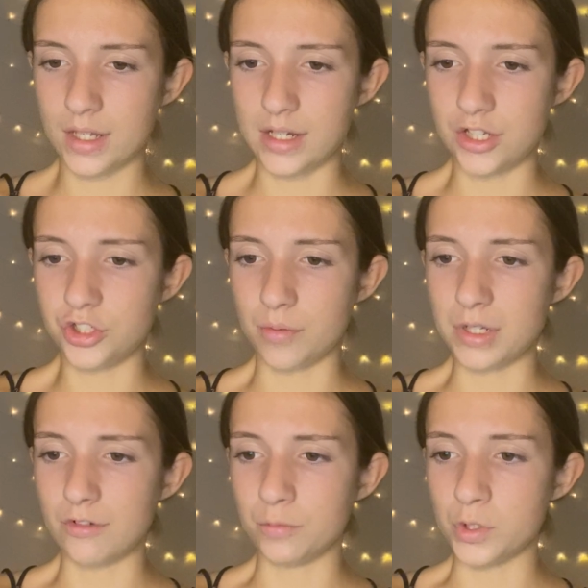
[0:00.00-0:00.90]
Tess jumped
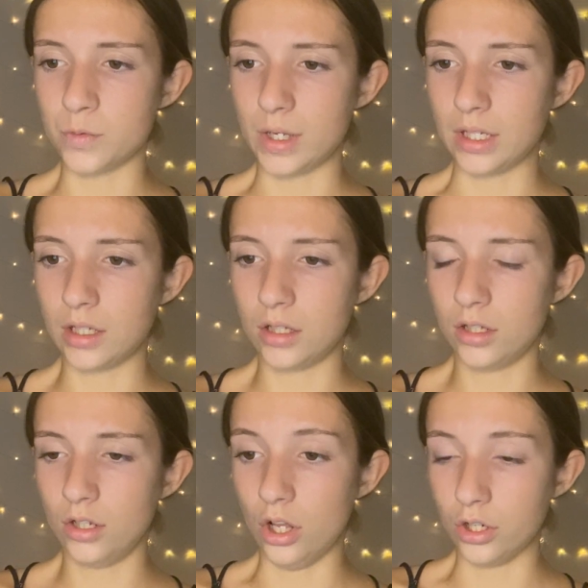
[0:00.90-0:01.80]
down from the swing.
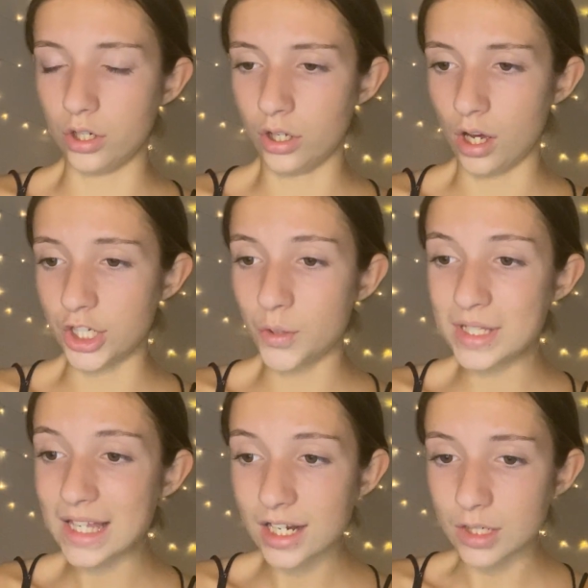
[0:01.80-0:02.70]
Look, I know
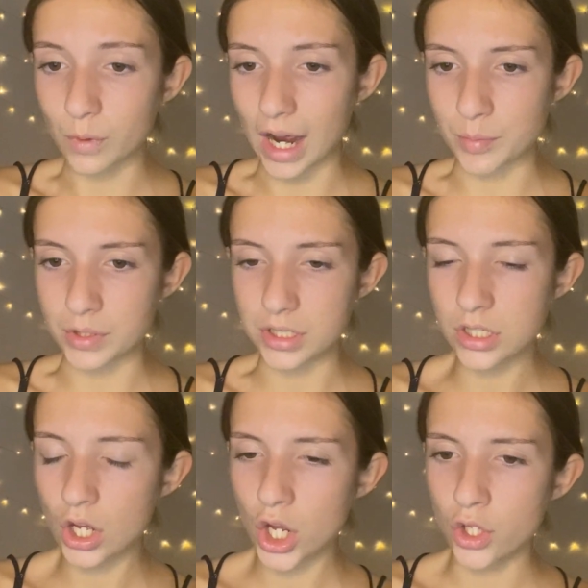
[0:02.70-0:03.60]
exactly what happened.
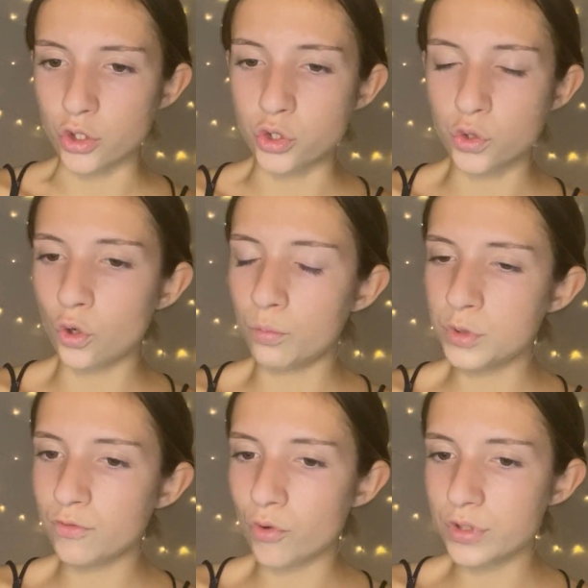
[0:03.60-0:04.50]
The storm
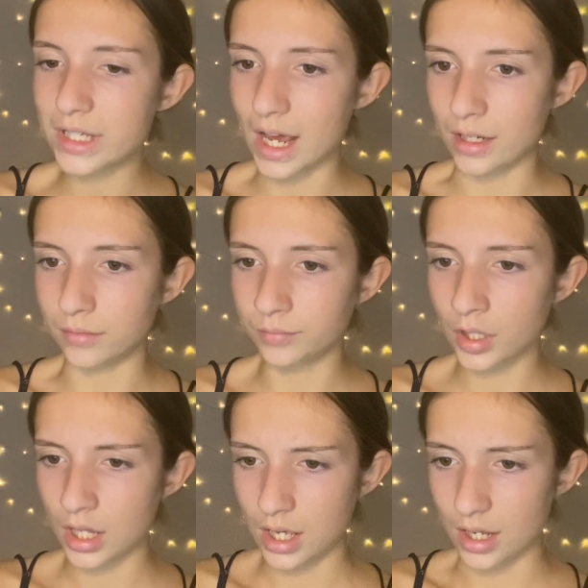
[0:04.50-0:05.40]
was force 10
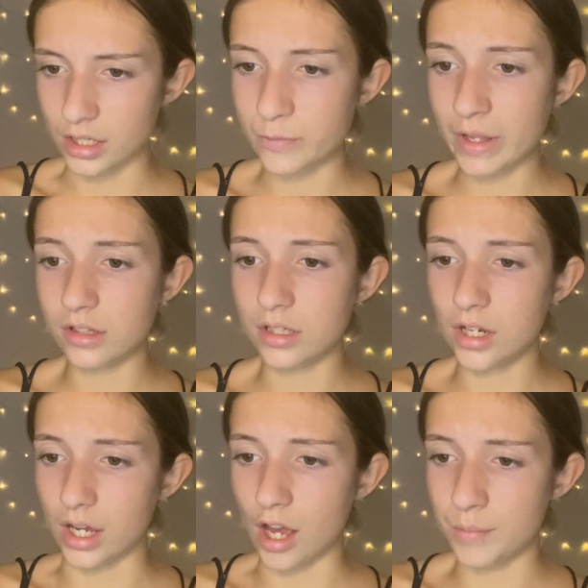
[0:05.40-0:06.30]
and I spent the
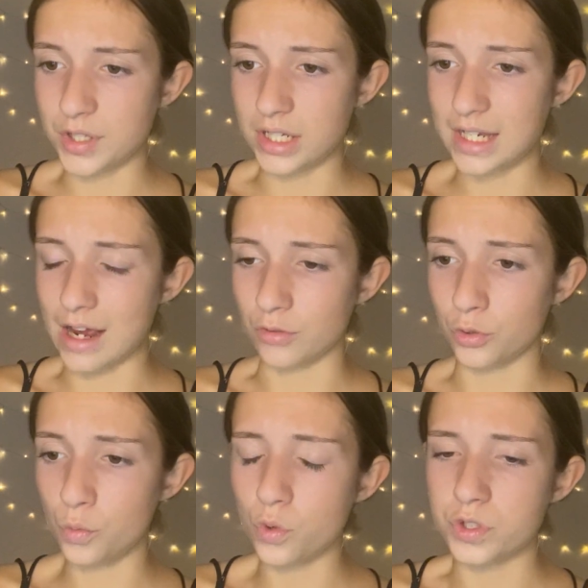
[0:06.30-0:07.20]
night upside down on
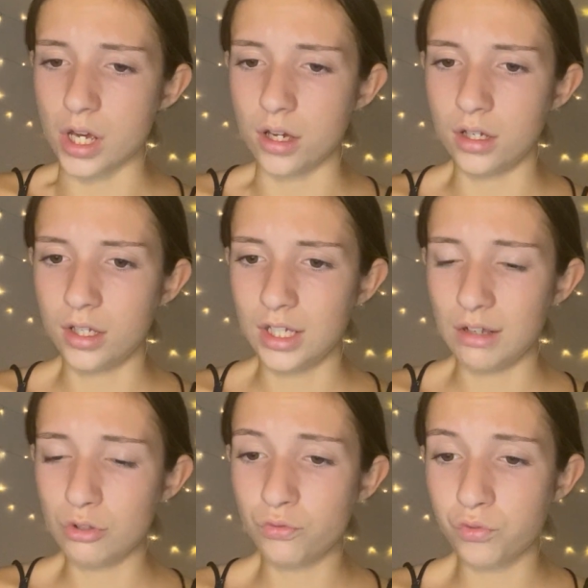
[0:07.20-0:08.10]
the water.
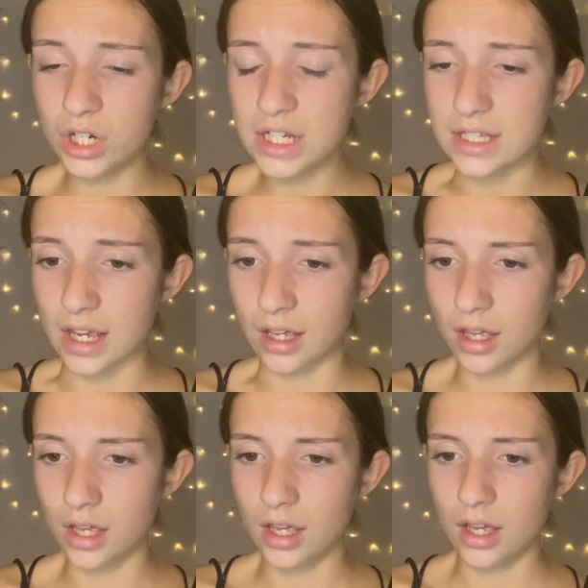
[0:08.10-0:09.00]
It was freezing.
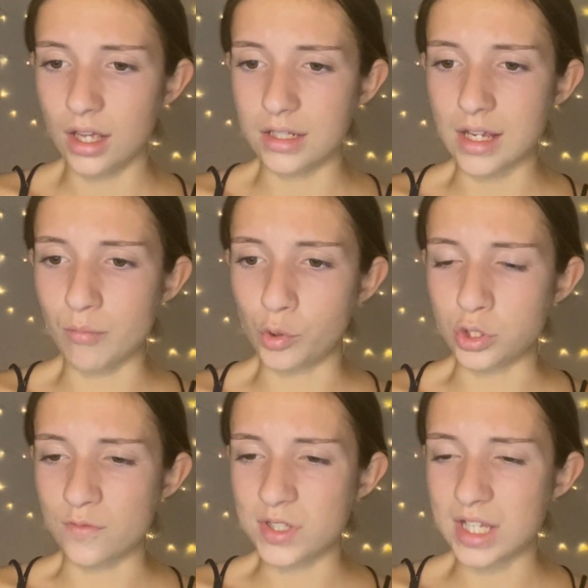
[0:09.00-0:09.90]
A damn
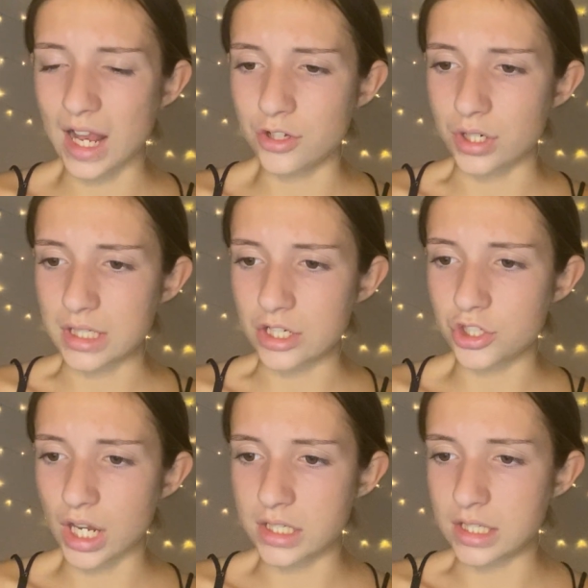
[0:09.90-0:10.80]
bottle of salad dressing
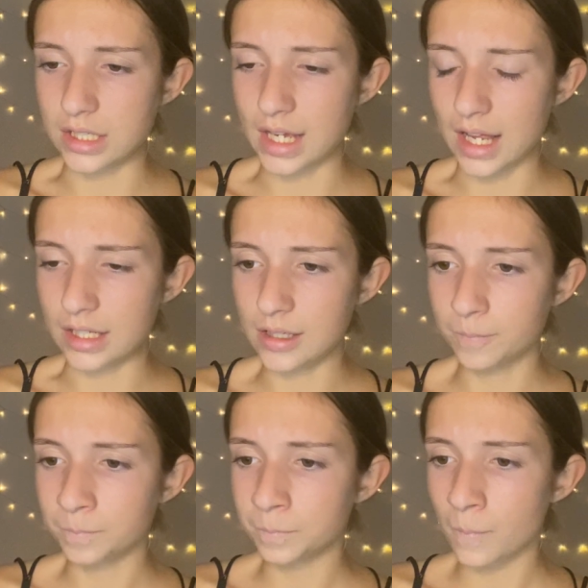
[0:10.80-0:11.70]
shattered in the galley.
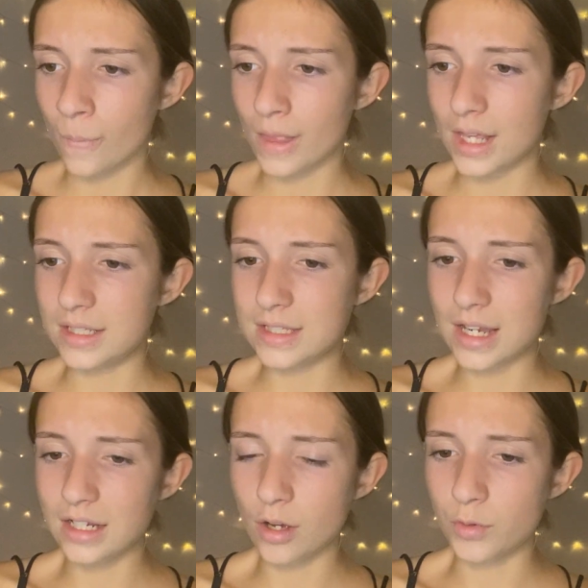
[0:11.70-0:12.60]
It
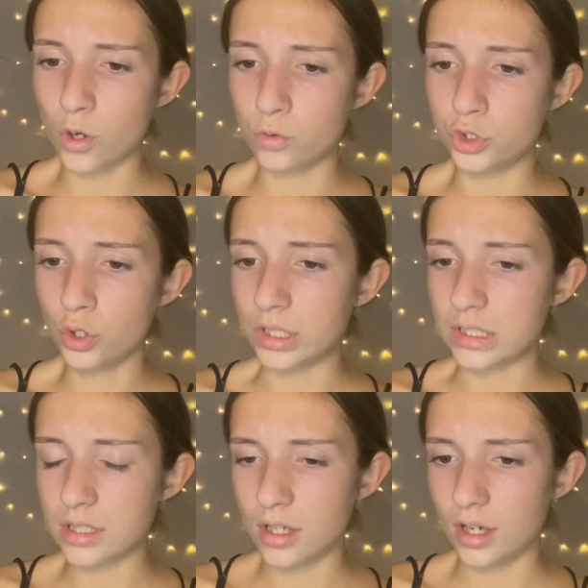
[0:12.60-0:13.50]
stank up the whole
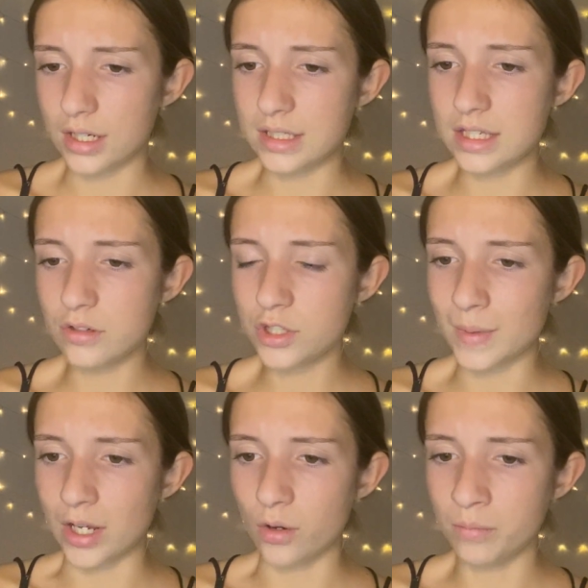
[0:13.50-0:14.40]
joint. I can still
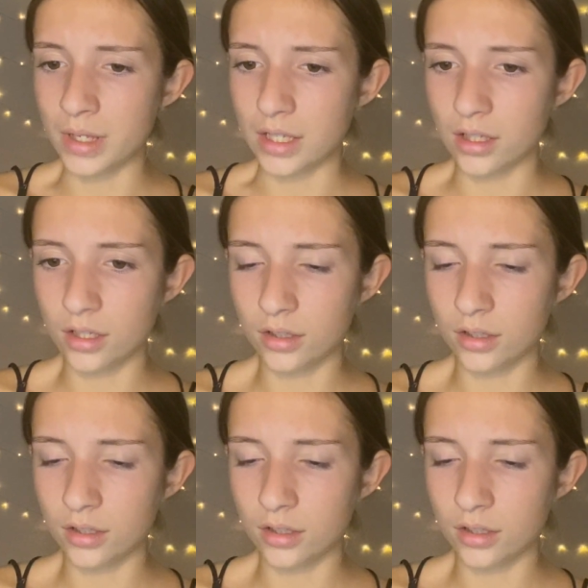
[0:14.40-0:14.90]
smell it on me.